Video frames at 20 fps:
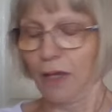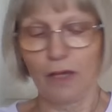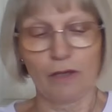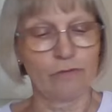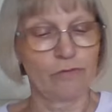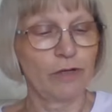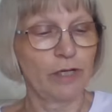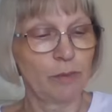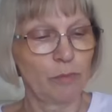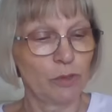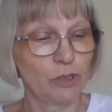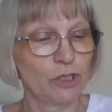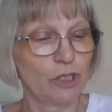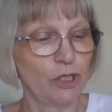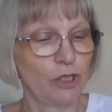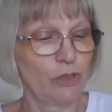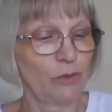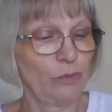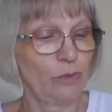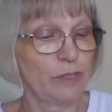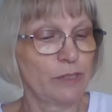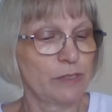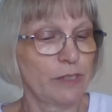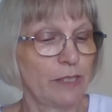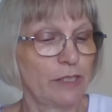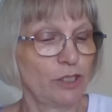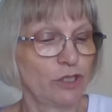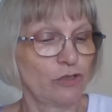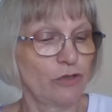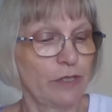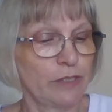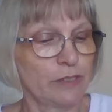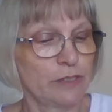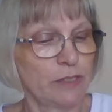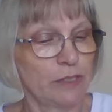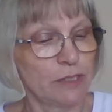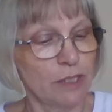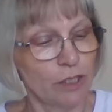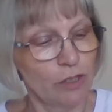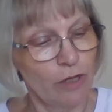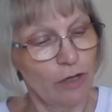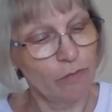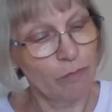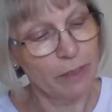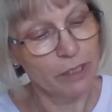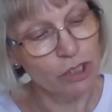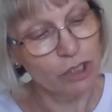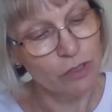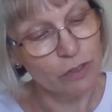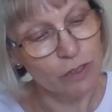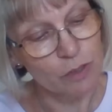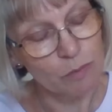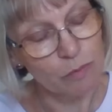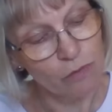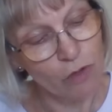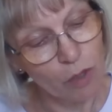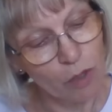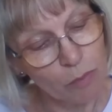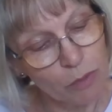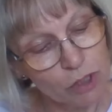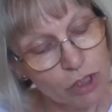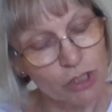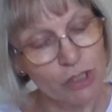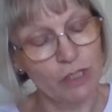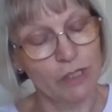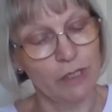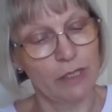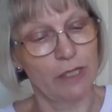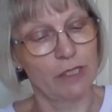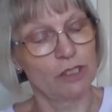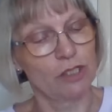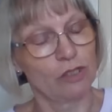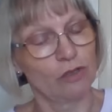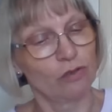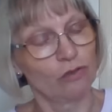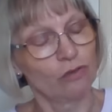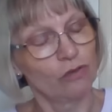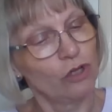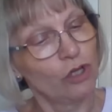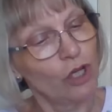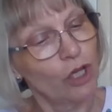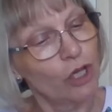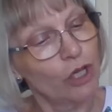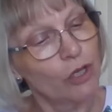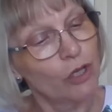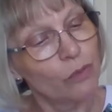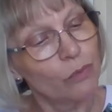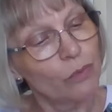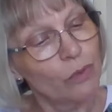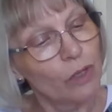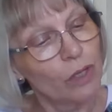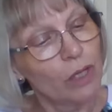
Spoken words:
For anybody who is interested, I know I've mentioned this before, but just in case you're new,